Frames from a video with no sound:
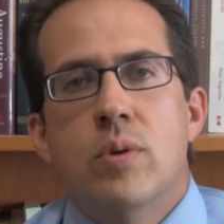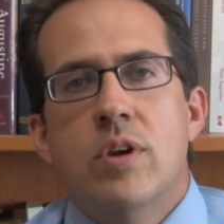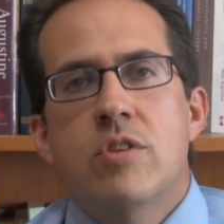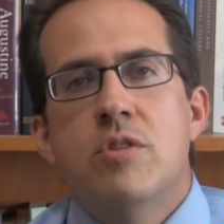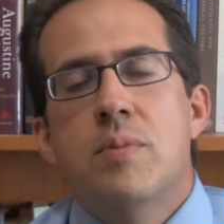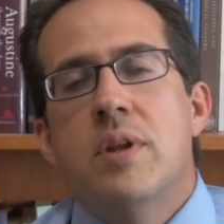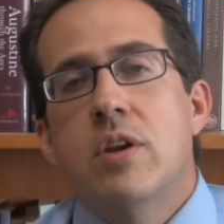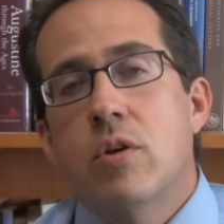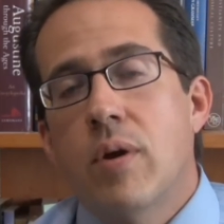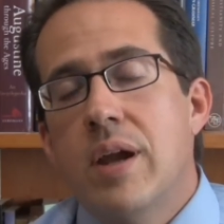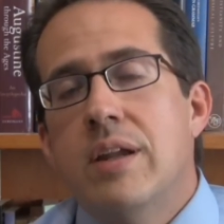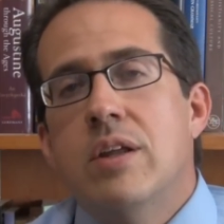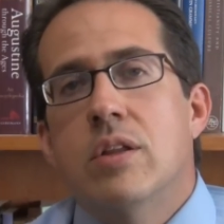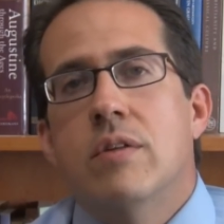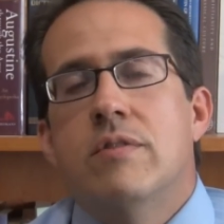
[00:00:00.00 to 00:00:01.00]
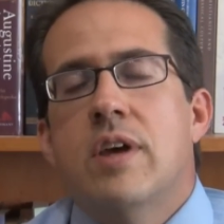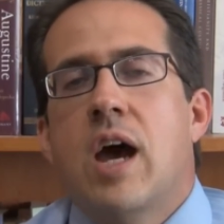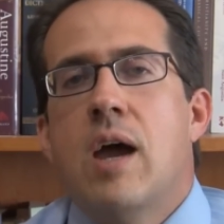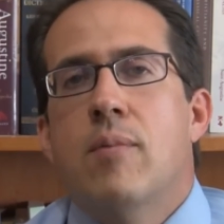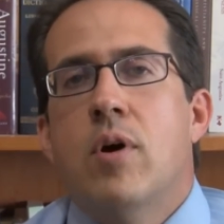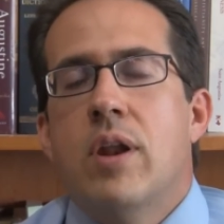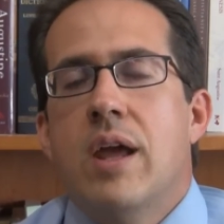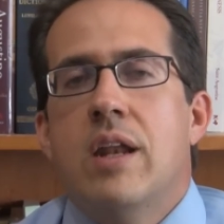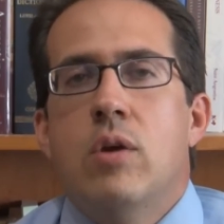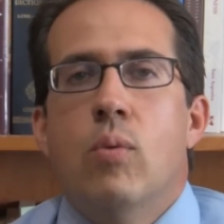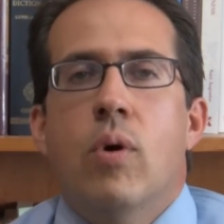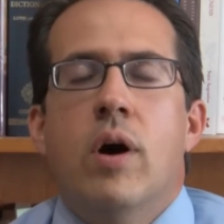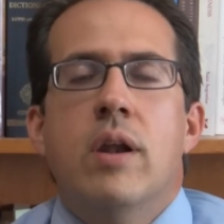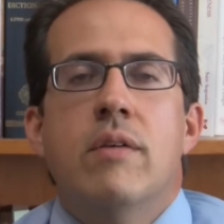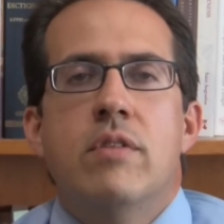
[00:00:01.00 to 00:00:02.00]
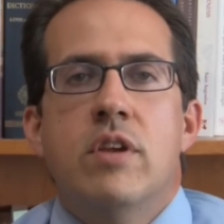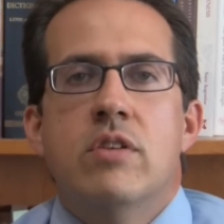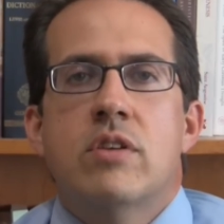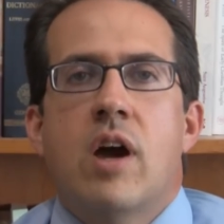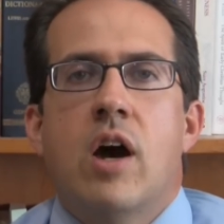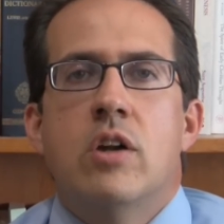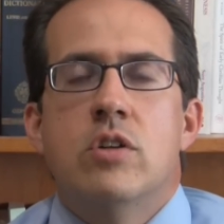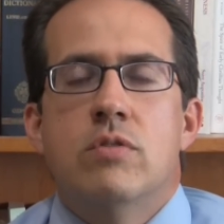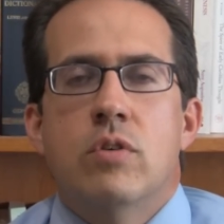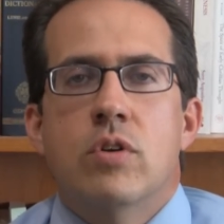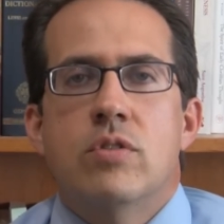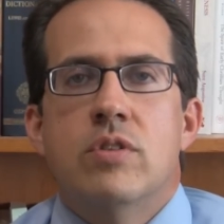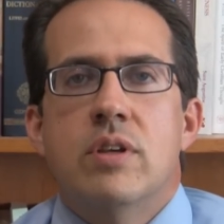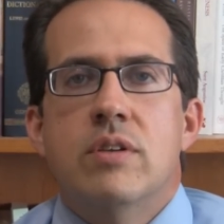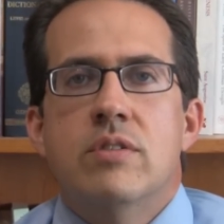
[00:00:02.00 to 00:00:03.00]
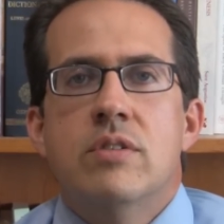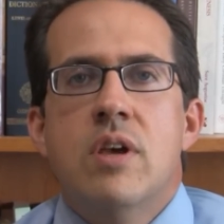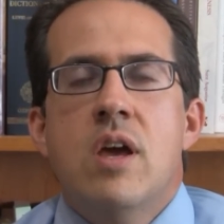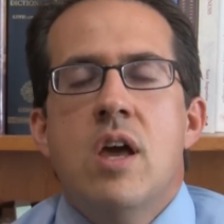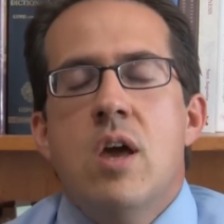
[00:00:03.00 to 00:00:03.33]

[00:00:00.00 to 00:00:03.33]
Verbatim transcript: We could spend a great deal of time on any one of these controversies,